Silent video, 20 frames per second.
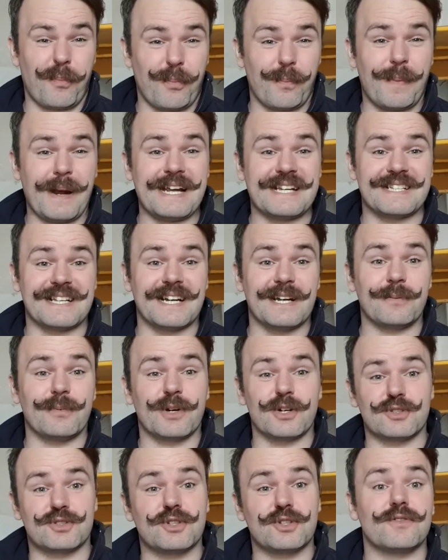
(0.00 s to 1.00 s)
Basically, we've
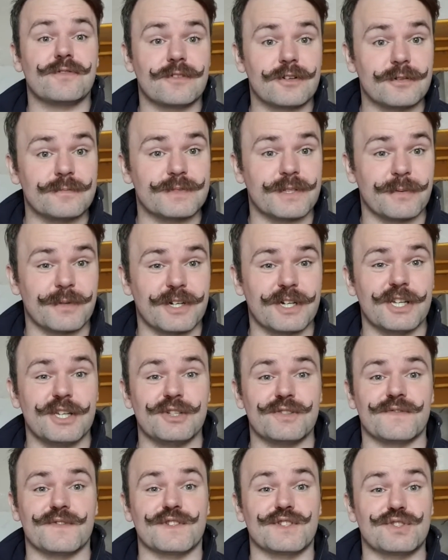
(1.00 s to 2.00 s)
got 2 rooms that we're going to
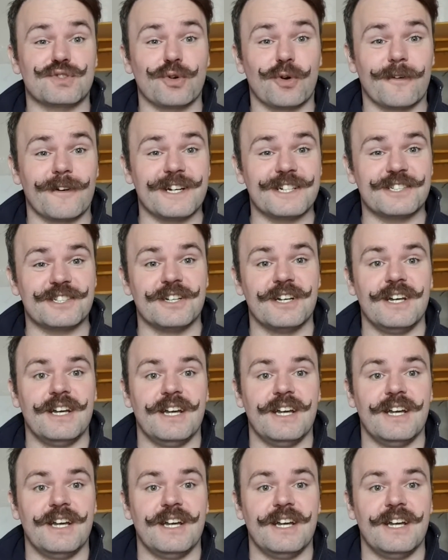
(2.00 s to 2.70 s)
use for storage.